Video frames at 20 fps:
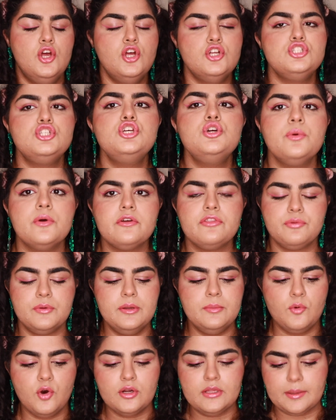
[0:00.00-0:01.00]
2 or 3
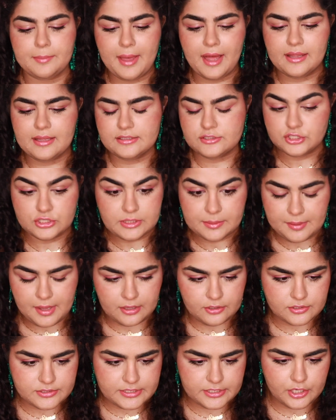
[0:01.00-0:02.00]
more palettes or lip
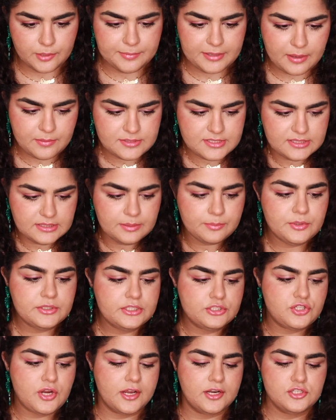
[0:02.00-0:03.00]
colors in here, but I was
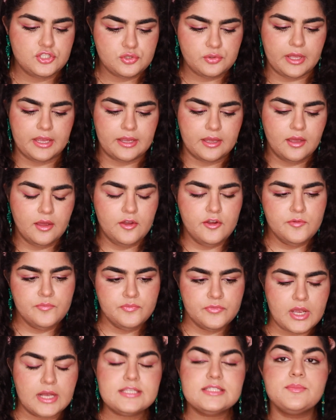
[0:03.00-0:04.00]
deliberately trying to do
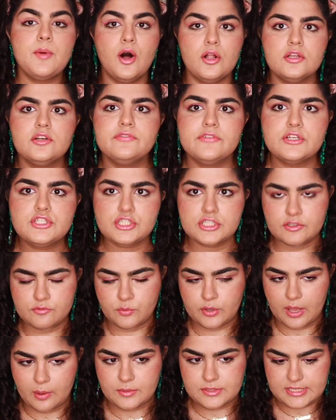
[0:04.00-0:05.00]
a smaller version of
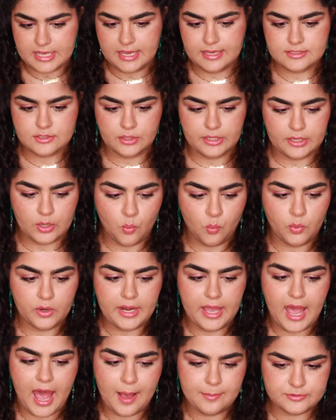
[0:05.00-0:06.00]
what I would take, so what
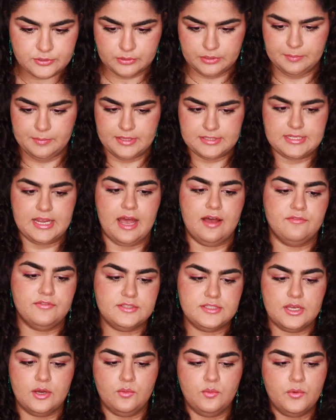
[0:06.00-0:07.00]
I absolutely must have.
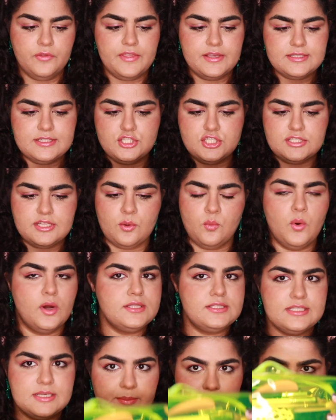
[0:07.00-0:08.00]
So with this, it's just
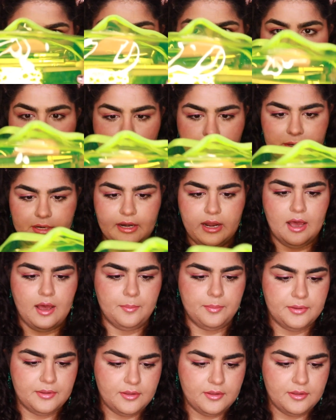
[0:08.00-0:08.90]
one zipper. You open it up,